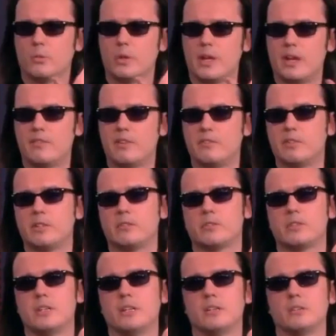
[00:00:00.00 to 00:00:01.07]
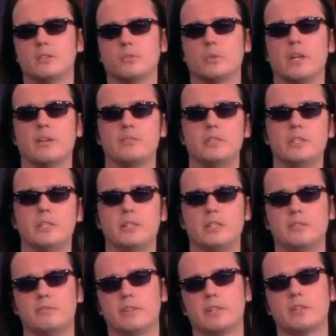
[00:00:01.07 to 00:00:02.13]
We have evidence now. We have
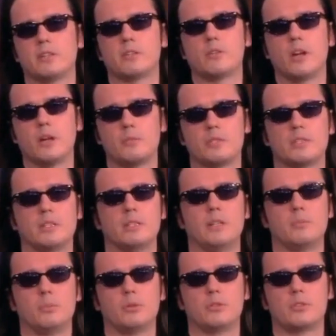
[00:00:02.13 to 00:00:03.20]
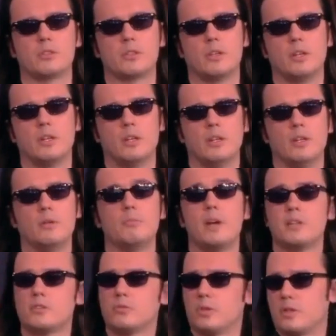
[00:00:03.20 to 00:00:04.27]
DNA found at the crime scene that
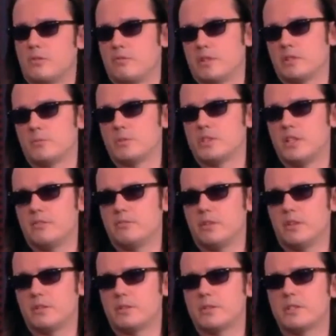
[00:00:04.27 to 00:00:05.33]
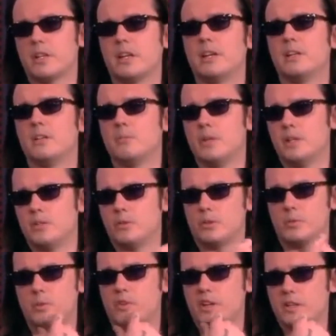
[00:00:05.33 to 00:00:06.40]
matches one of the victim's stepfathers and the man who
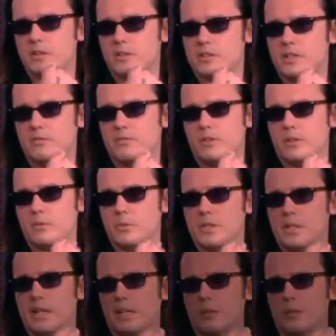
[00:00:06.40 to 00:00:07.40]
is providing the stepfather with an